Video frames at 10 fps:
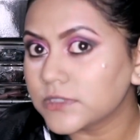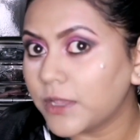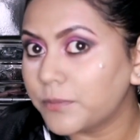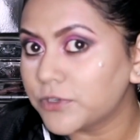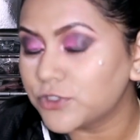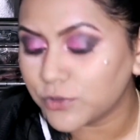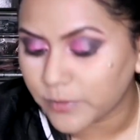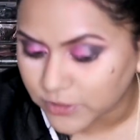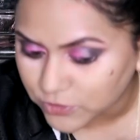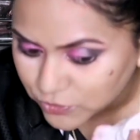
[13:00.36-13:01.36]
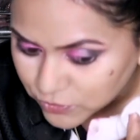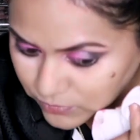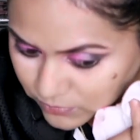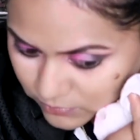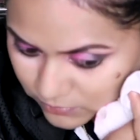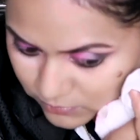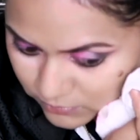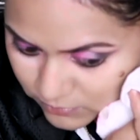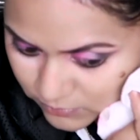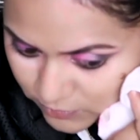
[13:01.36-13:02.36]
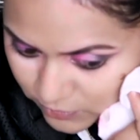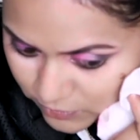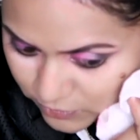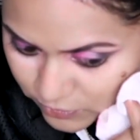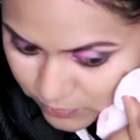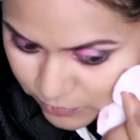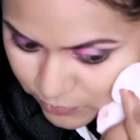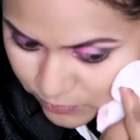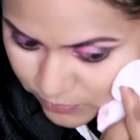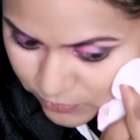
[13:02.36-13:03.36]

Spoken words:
I put too much. So I'm just